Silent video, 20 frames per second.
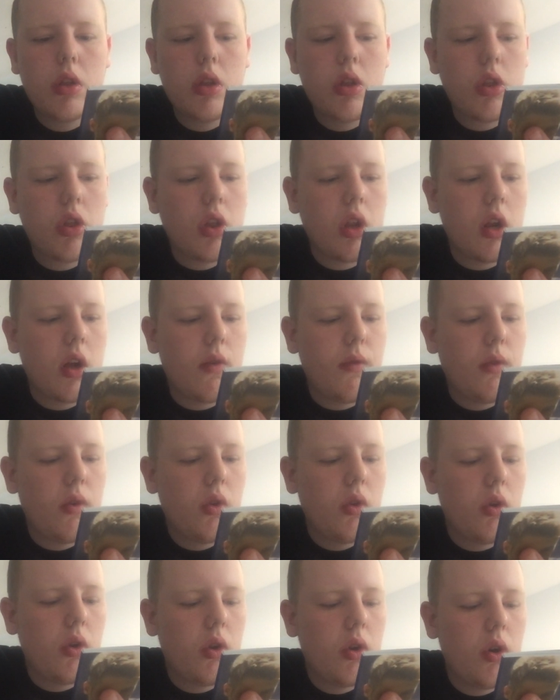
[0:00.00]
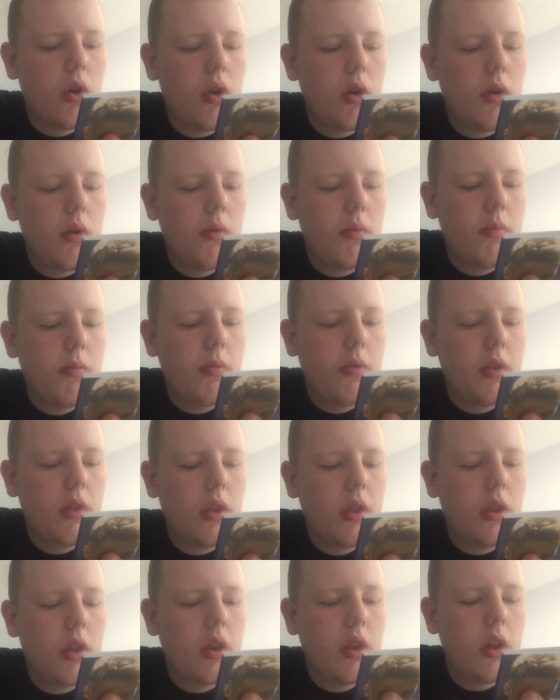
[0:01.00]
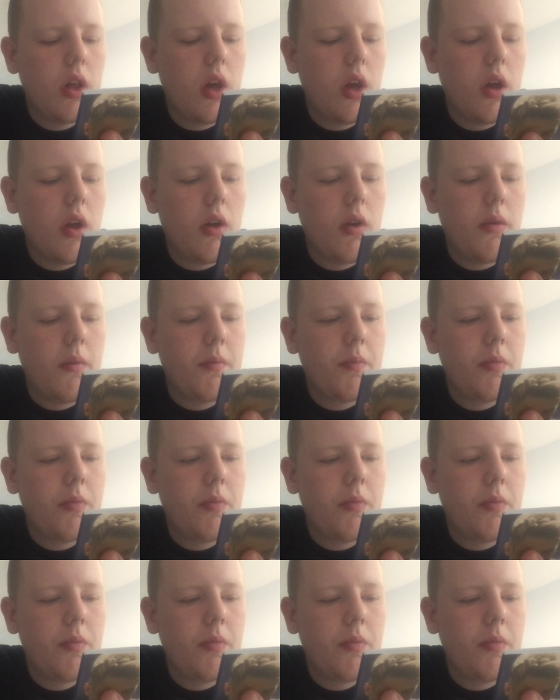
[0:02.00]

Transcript: Just gonna have a look. Um, yeah.